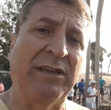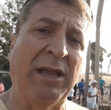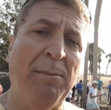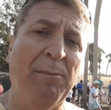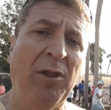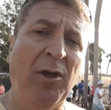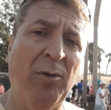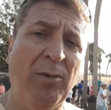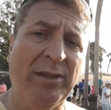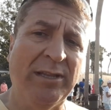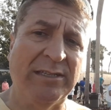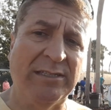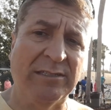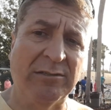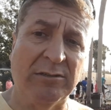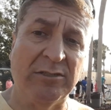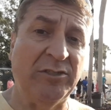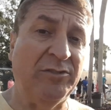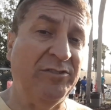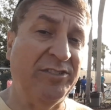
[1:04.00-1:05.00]
come along with us,
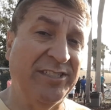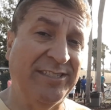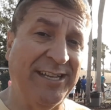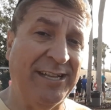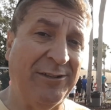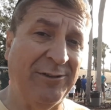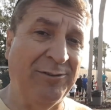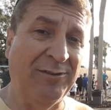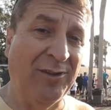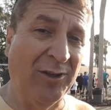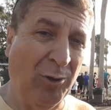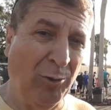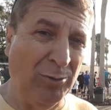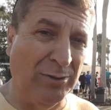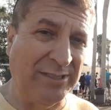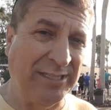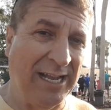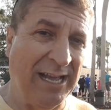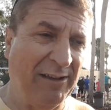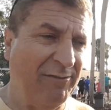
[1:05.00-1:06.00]
because you just entered the
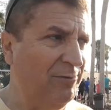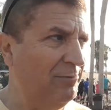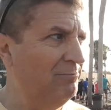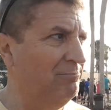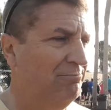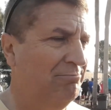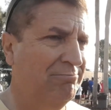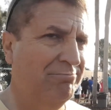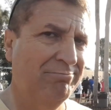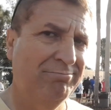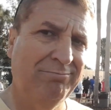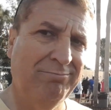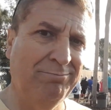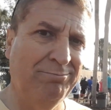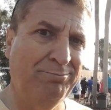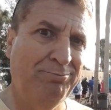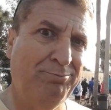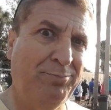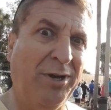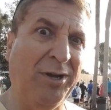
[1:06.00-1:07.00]
Coolest Life
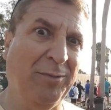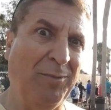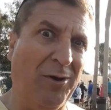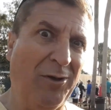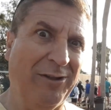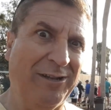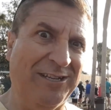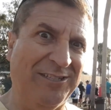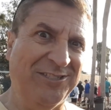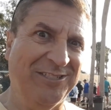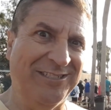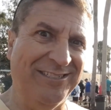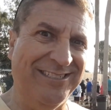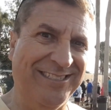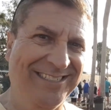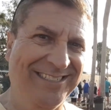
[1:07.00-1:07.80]
Pickleball Edition.